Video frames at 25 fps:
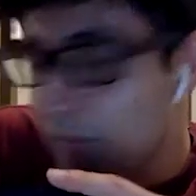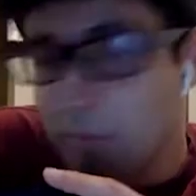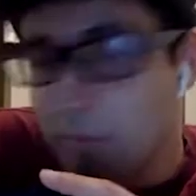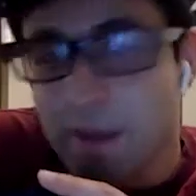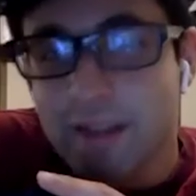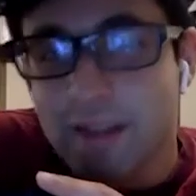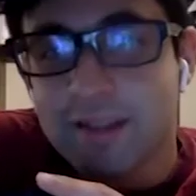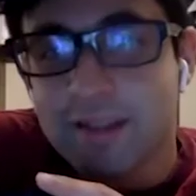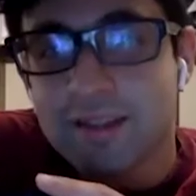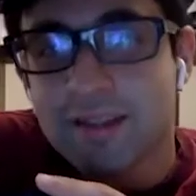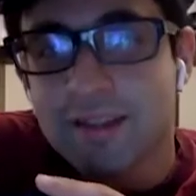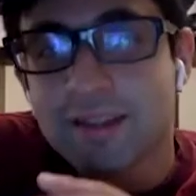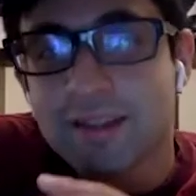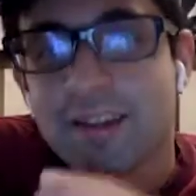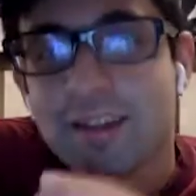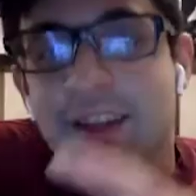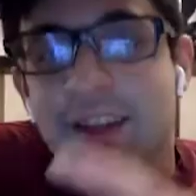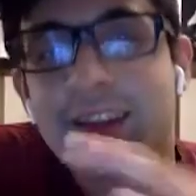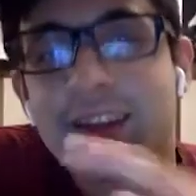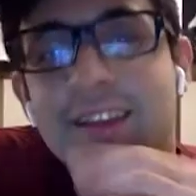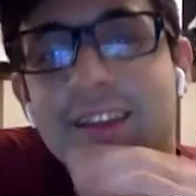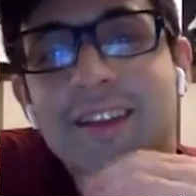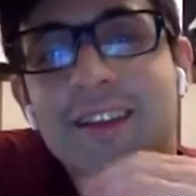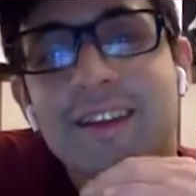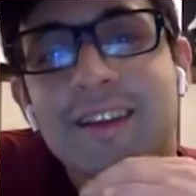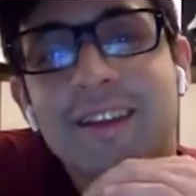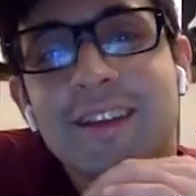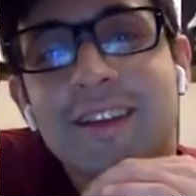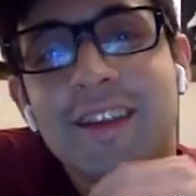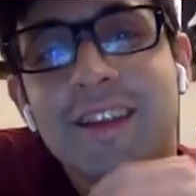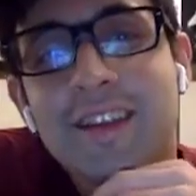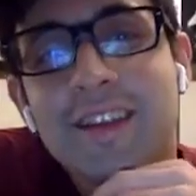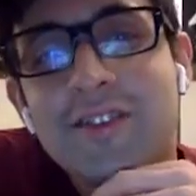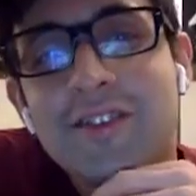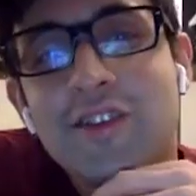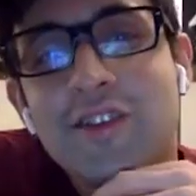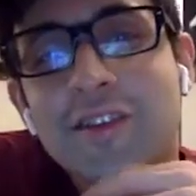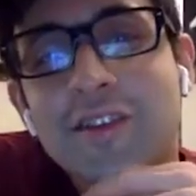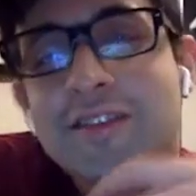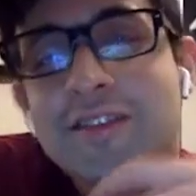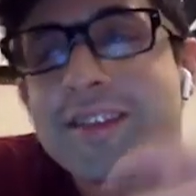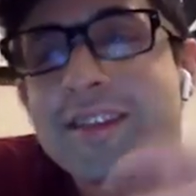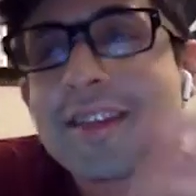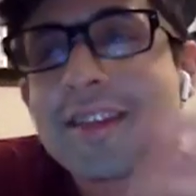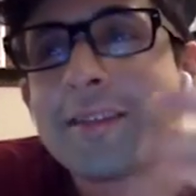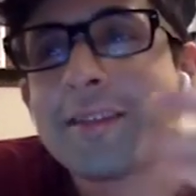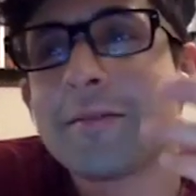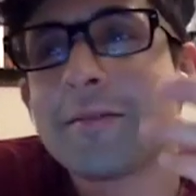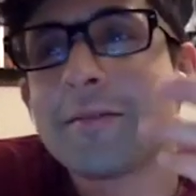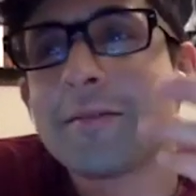Mason, like, he just
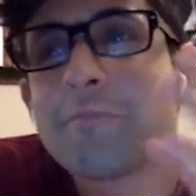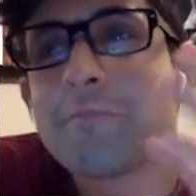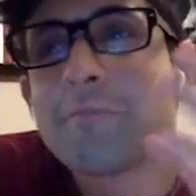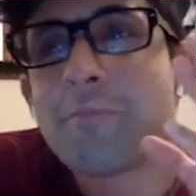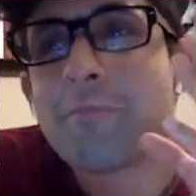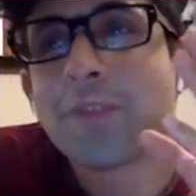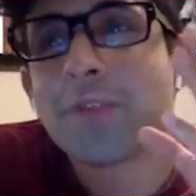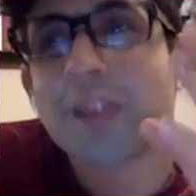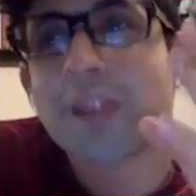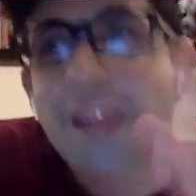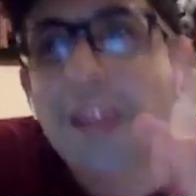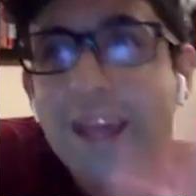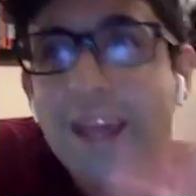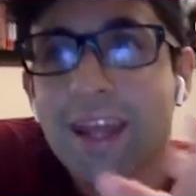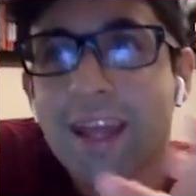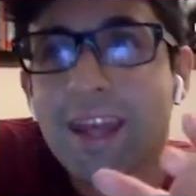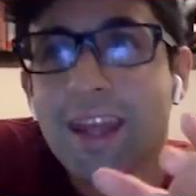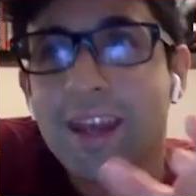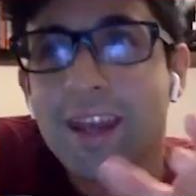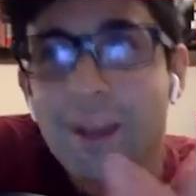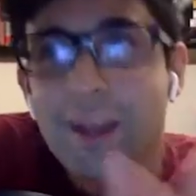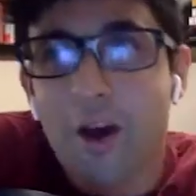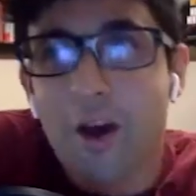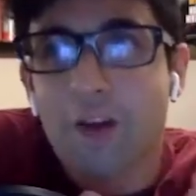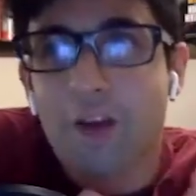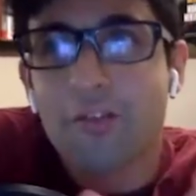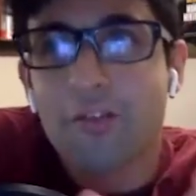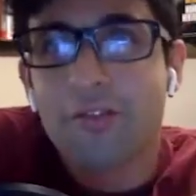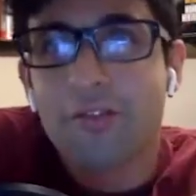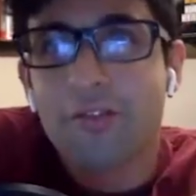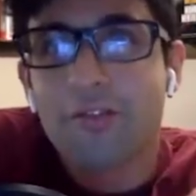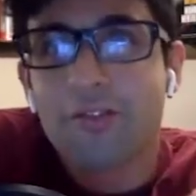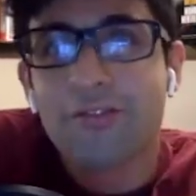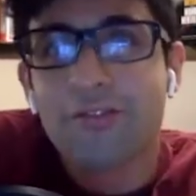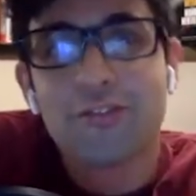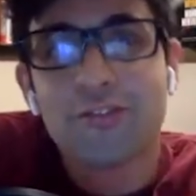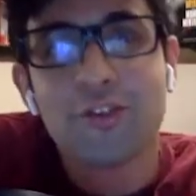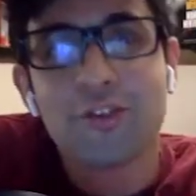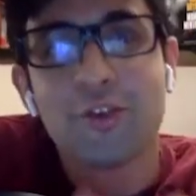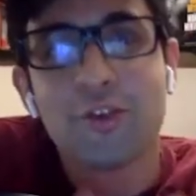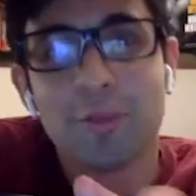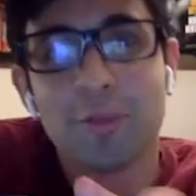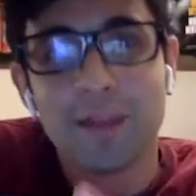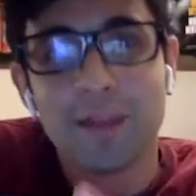didn't play enough to